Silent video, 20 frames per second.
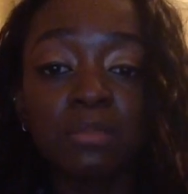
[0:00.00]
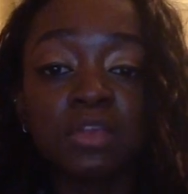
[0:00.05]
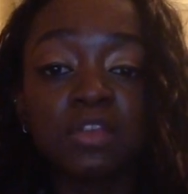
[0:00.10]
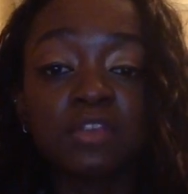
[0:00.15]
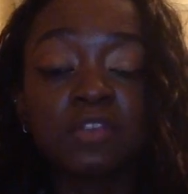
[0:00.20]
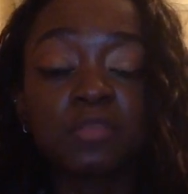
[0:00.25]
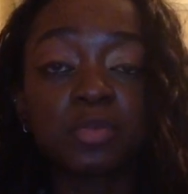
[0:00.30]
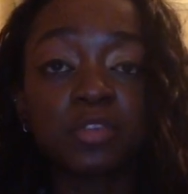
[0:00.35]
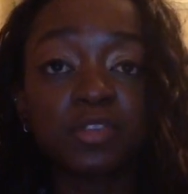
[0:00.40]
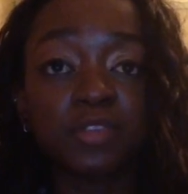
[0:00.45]

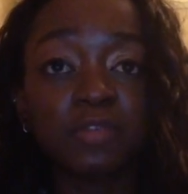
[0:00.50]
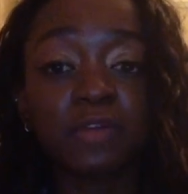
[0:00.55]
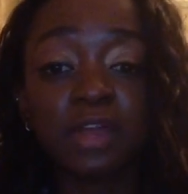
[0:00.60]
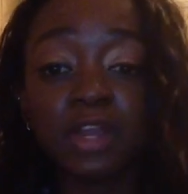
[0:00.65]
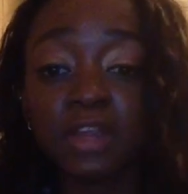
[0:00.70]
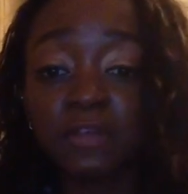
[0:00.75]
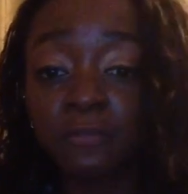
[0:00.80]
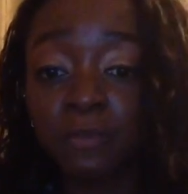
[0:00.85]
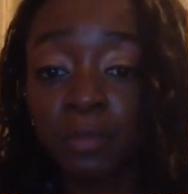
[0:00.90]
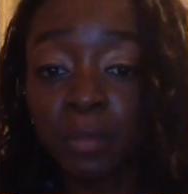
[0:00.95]

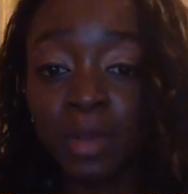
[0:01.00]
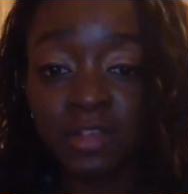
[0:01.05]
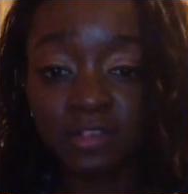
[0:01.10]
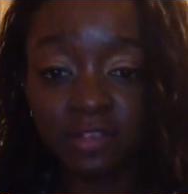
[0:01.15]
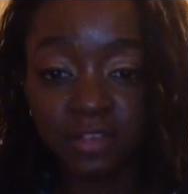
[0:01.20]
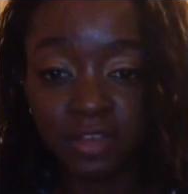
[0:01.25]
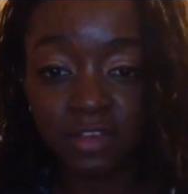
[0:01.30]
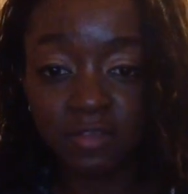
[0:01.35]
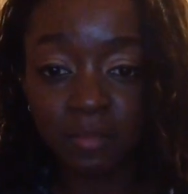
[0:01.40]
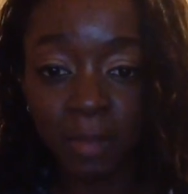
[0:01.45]
Specifically for my
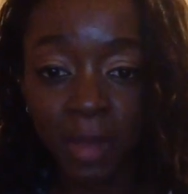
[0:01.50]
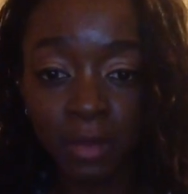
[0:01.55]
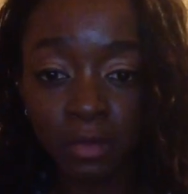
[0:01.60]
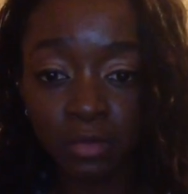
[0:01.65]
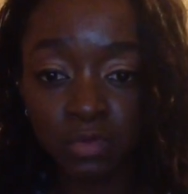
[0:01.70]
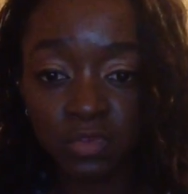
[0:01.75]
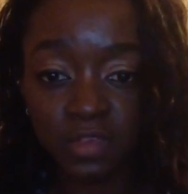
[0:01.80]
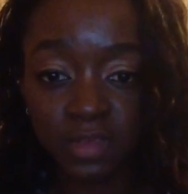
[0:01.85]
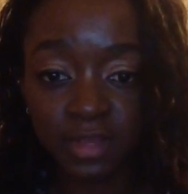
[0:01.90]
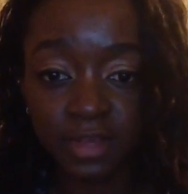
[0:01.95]

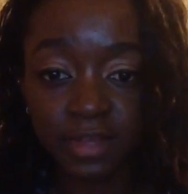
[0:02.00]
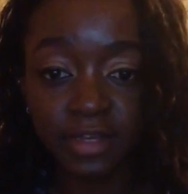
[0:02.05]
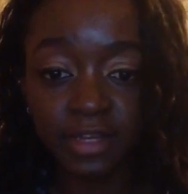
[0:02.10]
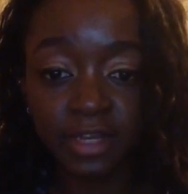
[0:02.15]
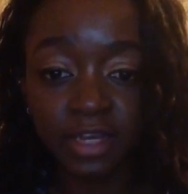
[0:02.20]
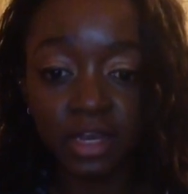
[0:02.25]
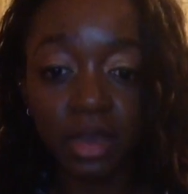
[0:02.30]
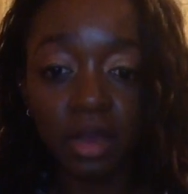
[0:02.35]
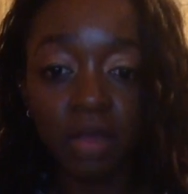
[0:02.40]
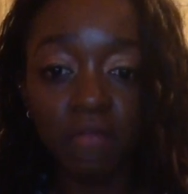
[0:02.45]
6-panel
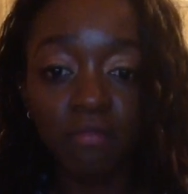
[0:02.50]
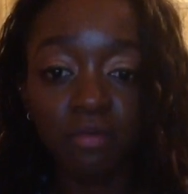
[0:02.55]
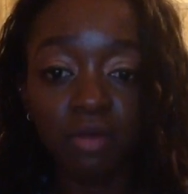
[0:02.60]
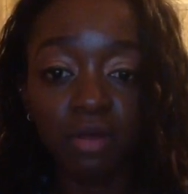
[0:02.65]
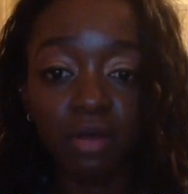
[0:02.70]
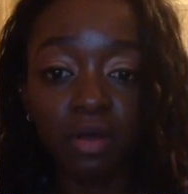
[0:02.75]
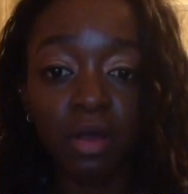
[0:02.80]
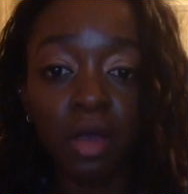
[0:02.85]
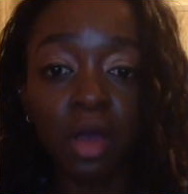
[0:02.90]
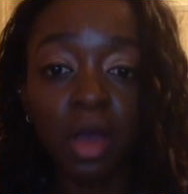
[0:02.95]
CD
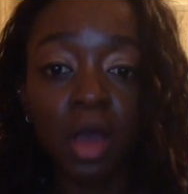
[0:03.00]
cover,